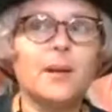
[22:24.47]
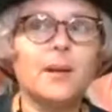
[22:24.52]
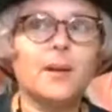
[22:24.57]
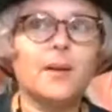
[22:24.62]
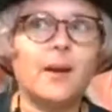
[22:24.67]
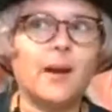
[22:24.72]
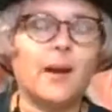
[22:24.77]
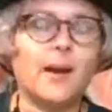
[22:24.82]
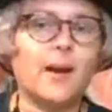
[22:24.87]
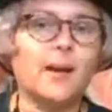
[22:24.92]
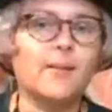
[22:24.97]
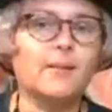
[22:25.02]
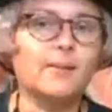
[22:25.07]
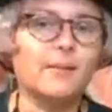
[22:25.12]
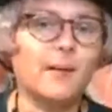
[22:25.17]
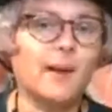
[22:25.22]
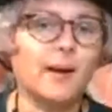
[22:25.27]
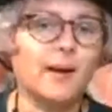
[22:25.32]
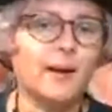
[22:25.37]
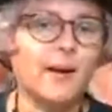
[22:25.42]
I've
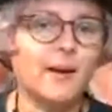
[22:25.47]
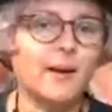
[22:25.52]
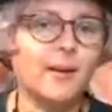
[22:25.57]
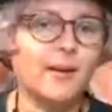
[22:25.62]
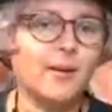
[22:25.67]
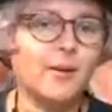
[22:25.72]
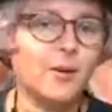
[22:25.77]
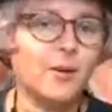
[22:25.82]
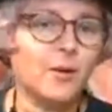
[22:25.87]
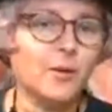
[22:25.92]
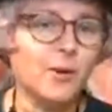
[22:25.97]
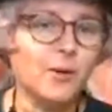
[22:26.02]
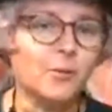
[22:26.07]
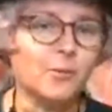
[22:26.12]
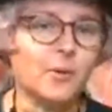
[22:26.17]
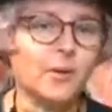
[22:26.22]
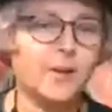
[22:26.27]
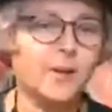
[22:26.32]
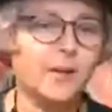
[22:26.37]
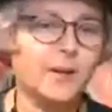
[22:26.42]
got a
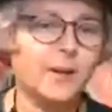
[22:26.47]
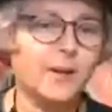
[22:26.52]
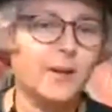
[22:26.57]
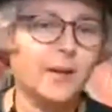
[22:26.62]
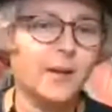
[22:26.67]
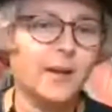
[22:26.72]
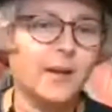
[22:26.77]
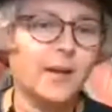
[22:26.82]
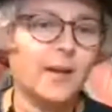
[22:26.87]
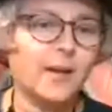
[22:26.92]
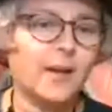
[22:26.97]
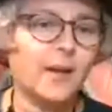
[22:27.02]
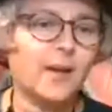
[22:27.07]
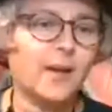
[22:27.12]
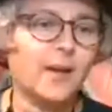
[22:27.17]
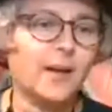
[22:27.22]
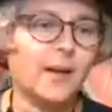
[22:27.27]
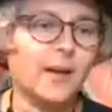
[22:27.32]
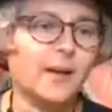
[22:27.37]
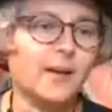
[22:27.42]
cloak
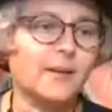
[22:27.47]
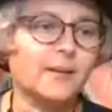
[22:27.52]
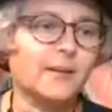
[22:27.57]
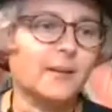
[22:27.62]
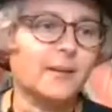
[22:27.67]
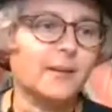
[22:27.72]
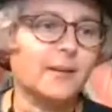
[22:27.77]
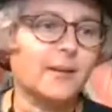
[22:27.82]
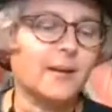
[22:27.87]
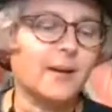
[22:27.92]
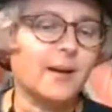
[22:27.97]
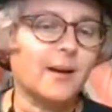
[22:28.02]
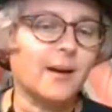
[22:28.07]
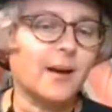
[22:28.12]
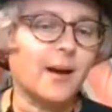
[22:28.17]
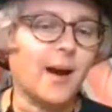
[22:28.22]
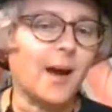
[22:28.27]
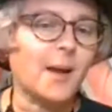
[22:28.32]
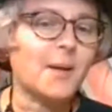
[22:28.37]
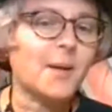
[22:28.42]
and
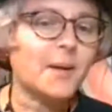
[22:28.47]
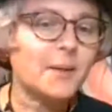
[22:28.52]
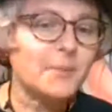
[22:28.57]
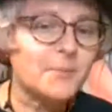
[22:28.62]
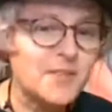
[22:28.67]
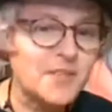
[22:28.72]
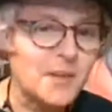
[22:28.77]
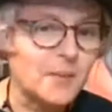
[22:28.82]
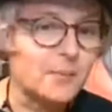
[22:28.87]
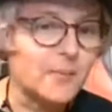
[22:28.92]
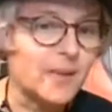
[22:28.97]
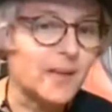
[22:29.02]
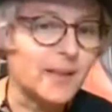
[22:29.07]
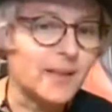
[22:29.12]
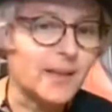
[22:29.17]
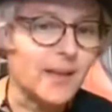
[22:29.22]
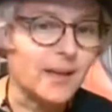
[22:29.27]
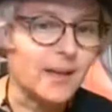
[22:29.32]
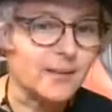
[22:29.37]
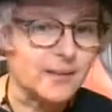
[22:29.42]
I am somebody
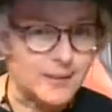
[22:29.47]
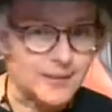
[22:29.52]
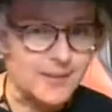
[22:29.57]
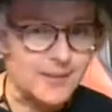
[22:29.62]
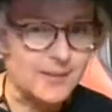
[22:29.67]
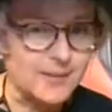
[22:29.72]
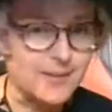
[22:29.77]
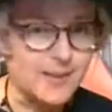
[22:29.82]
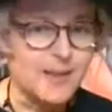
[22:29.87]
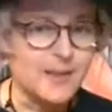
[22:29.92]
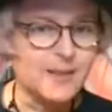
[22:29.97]
else.